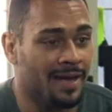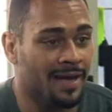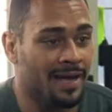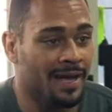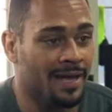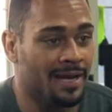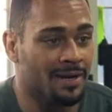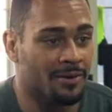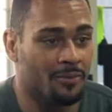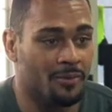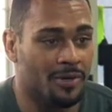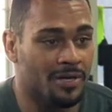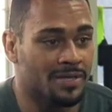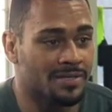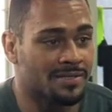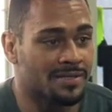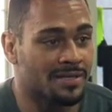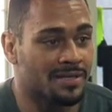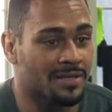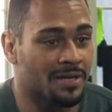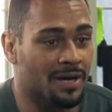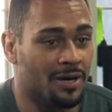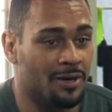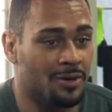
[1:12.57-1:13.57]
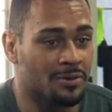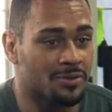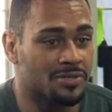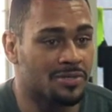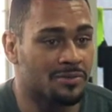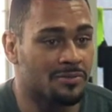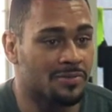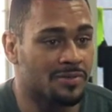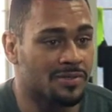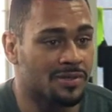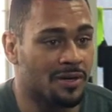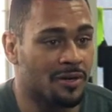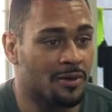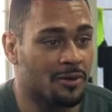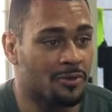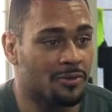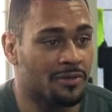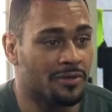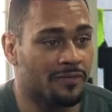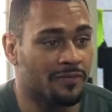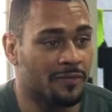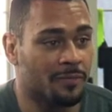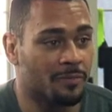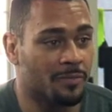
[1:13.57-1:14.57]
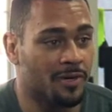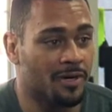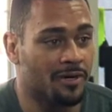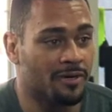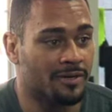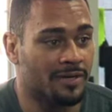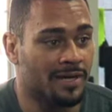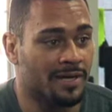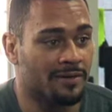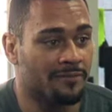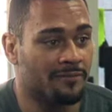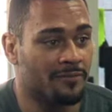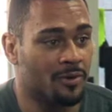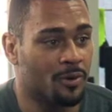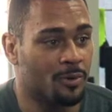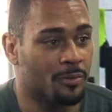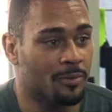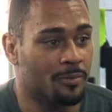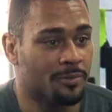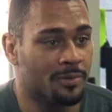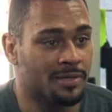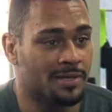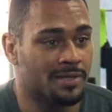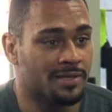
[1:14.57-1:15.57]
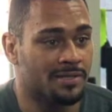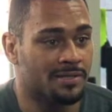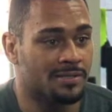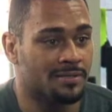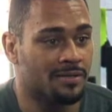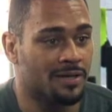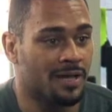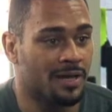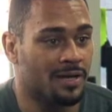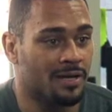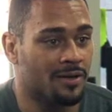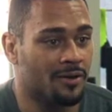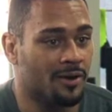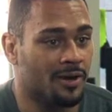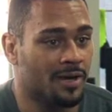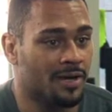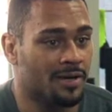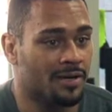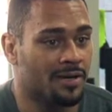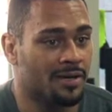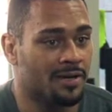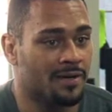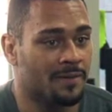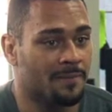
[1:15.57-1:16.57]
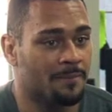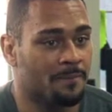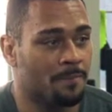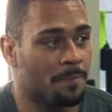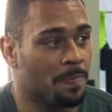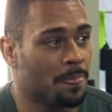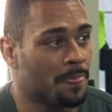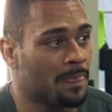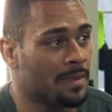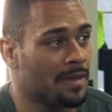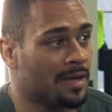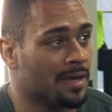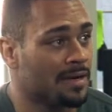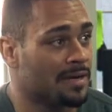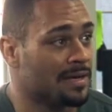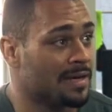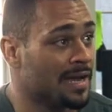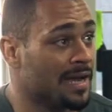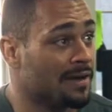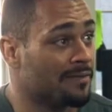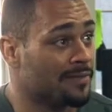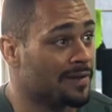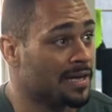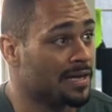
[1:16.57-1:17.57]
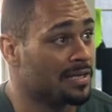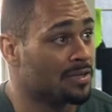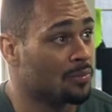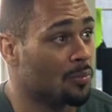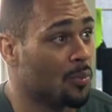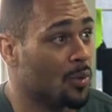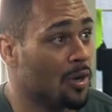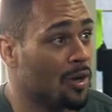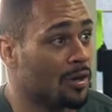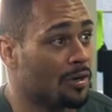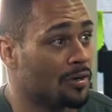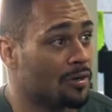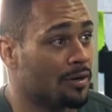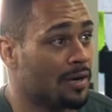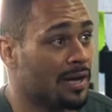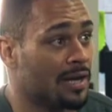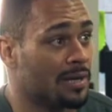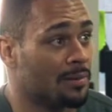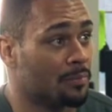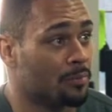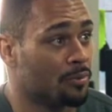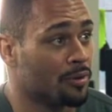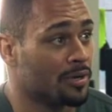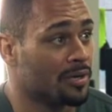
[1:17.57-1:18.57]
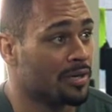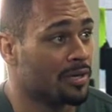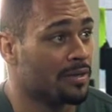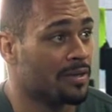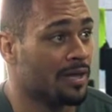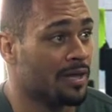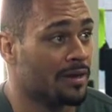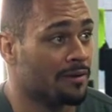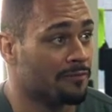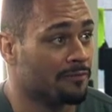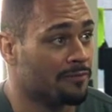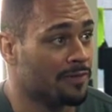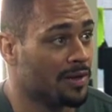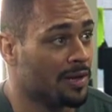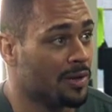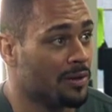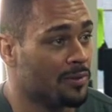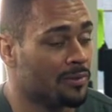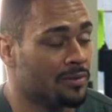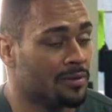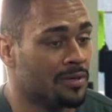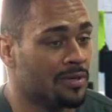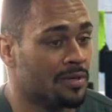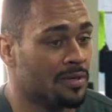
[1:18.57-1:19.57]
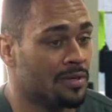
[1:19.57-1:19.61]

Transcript: And it wasn't. The ocean was a whole different ball game for me because you got to know how to navigate the water, how to breathe, how to float,